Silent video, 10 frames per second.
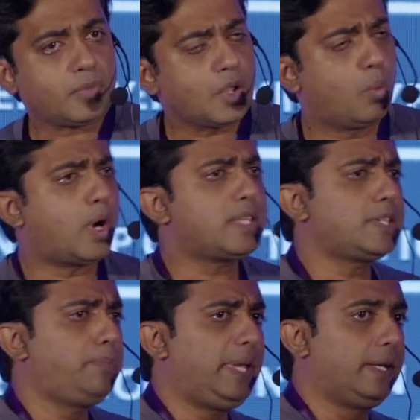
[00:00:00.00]
What does
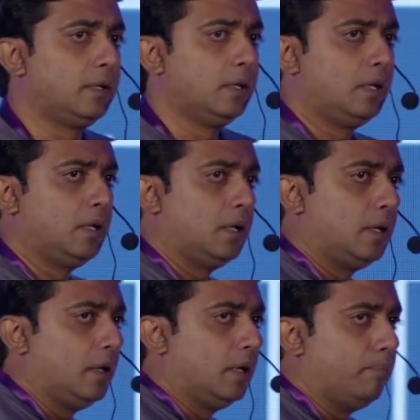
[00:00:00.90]
it mean?
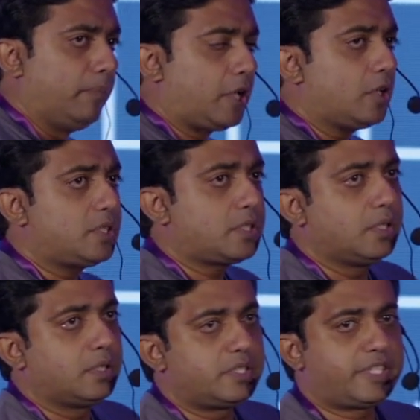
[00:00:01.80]
Because
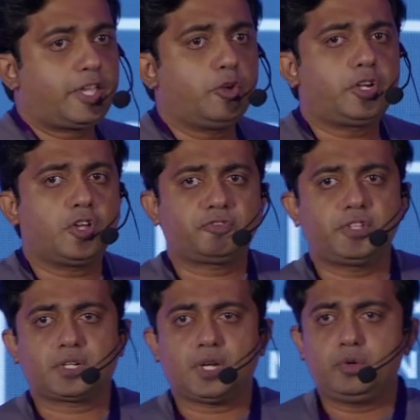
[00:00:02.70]
security of the
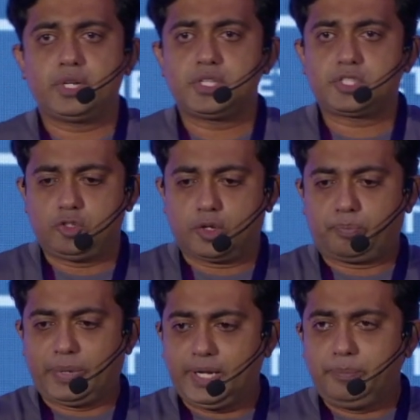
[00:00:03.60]
cloud is your
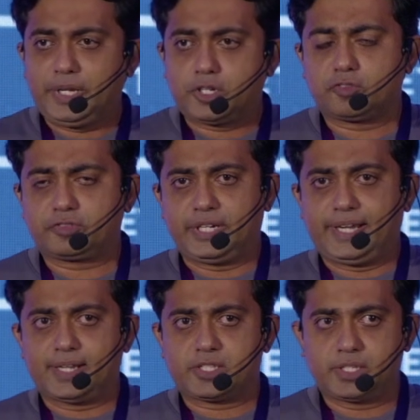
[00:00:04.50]
perimeter of the
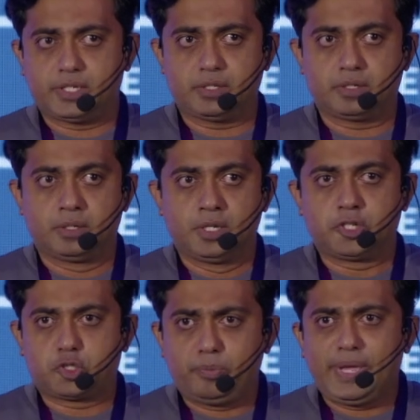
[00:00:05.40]
data center
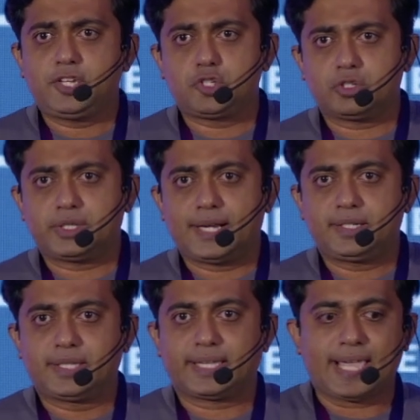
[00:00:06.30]
to make sure that
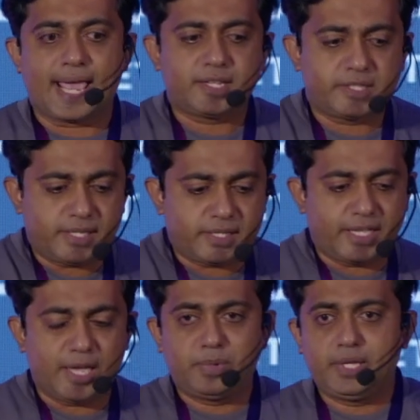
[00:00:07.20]
the Cat6
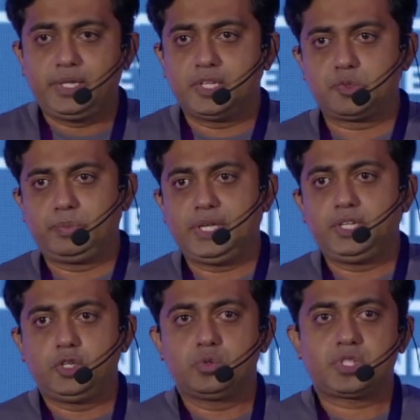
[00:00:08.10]
cabling is being
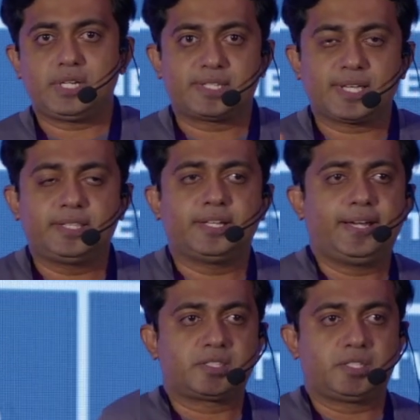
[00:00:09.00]
used inside the
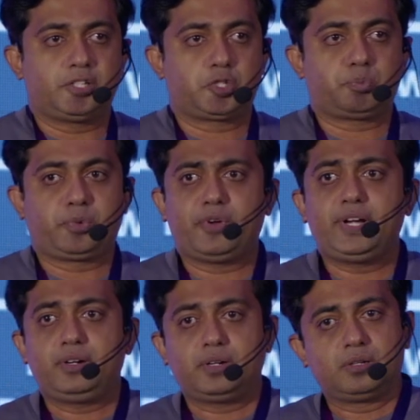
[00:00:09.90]
data center to
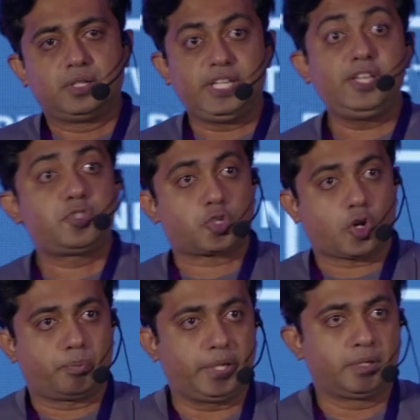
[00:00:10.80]
prevent
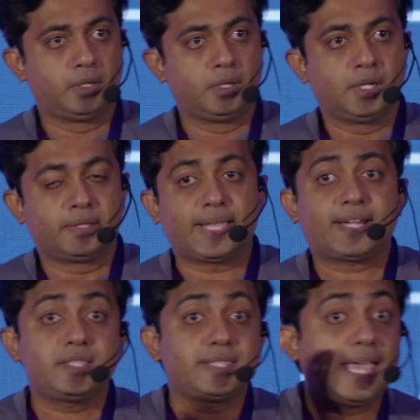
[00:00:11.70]
eavesdropping. That
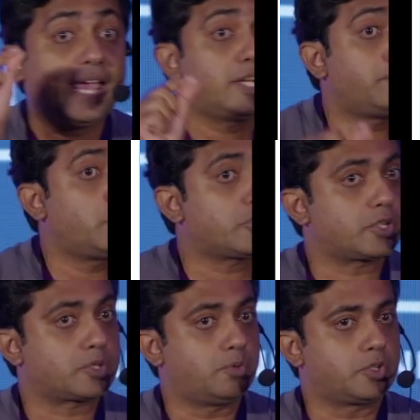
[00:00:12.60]
is AWS
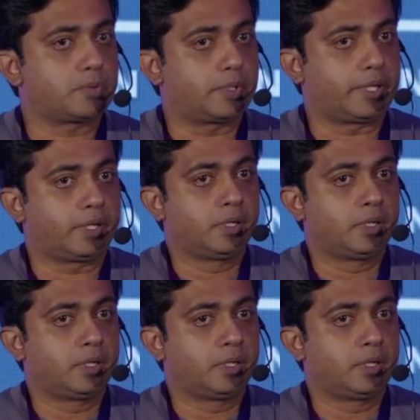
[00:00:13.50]
responsibility.